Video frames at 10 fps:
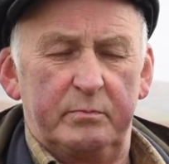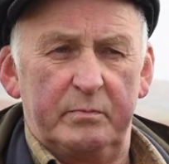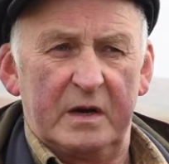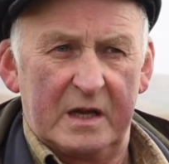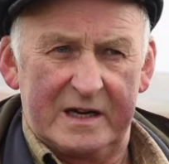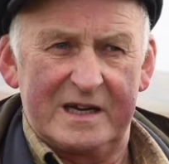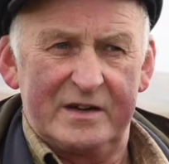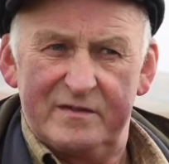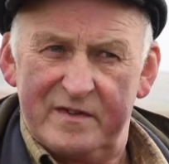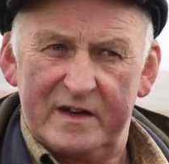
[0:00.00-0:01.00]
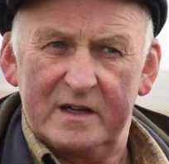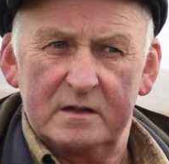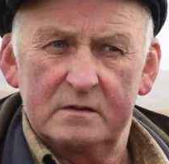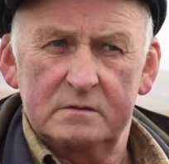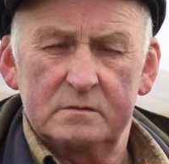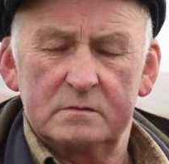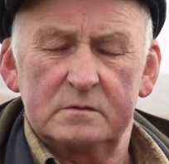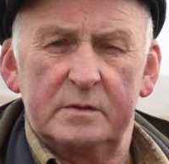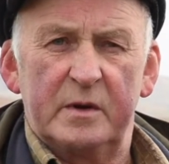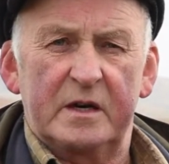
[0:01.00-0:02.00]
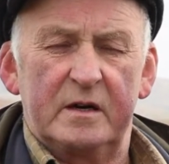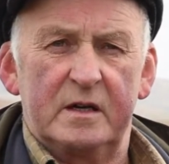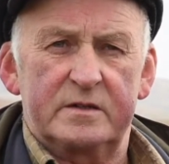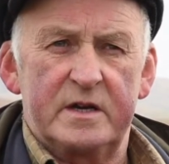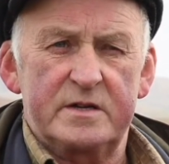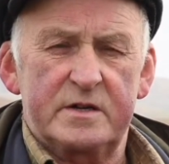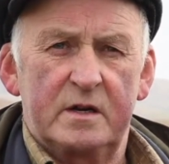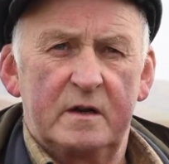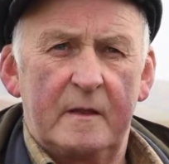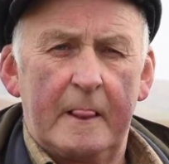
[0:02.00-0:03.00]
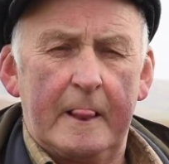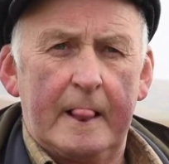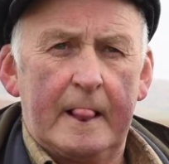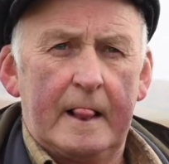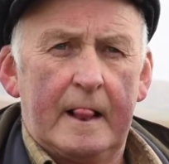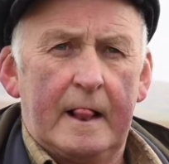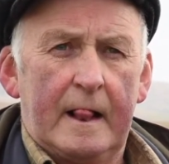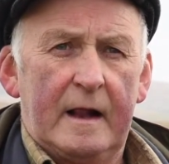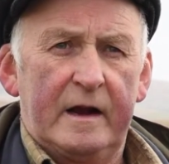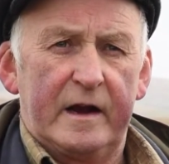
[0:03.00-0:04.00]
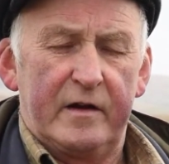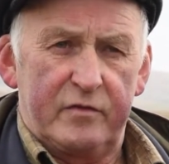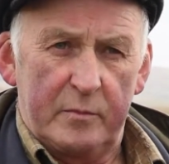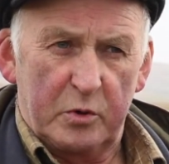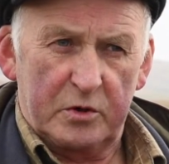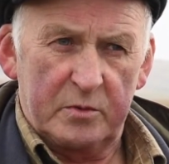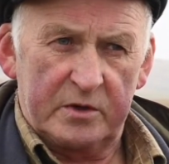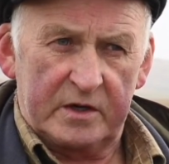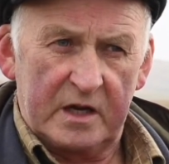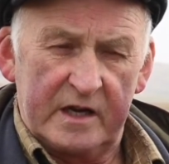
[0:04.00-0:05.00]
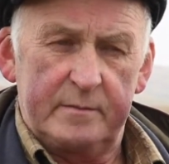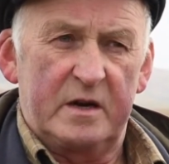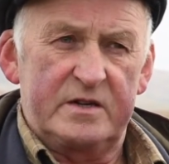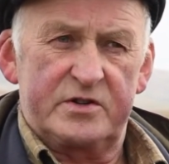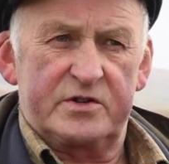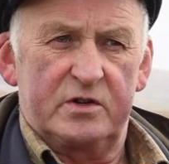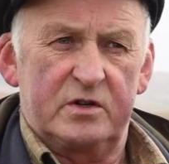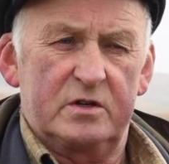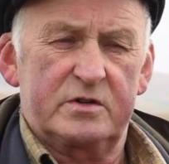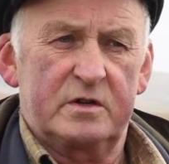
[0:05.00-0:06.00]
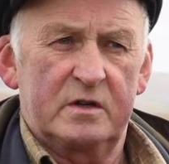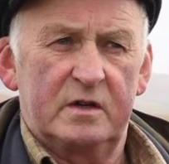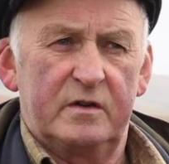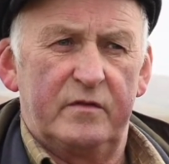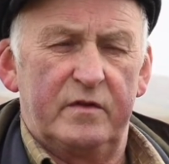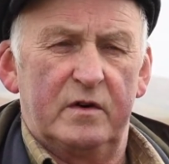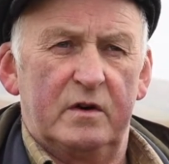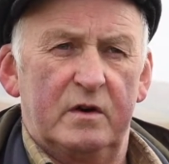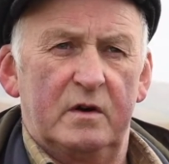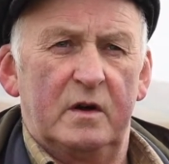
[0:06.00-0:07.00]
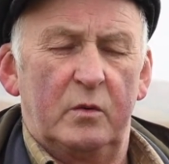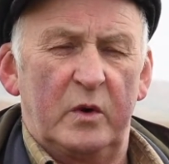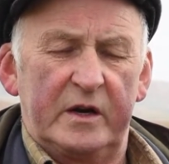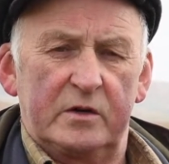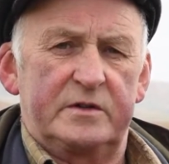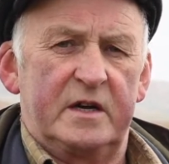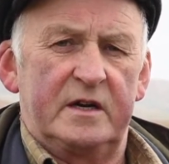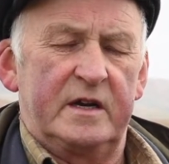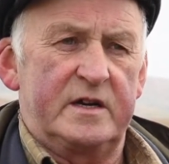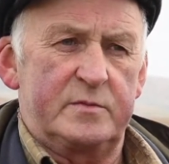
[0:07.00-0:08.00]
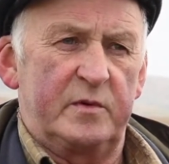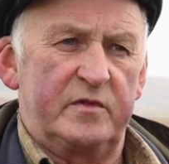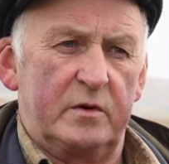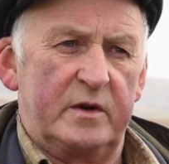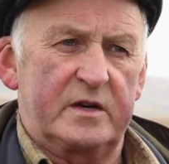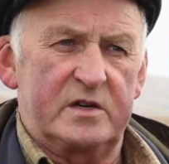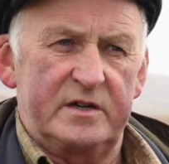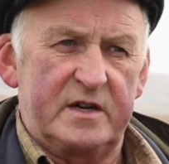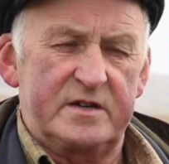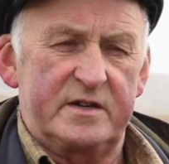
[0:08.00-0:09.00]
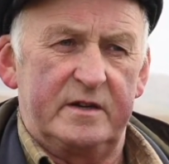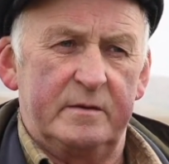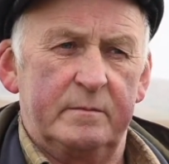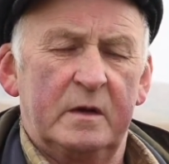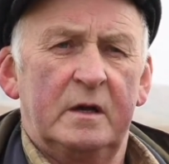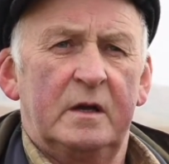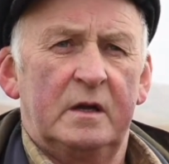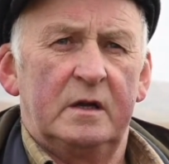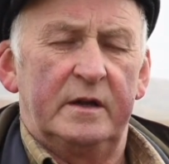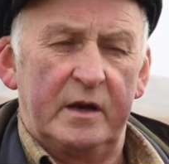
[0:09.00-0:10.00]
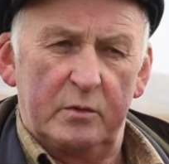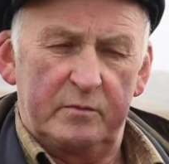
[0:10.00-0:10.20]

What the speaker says: be likely to fail the Becquerel test. If we put them onto clay-based soils for a week or 10 days before we actually tested them, they would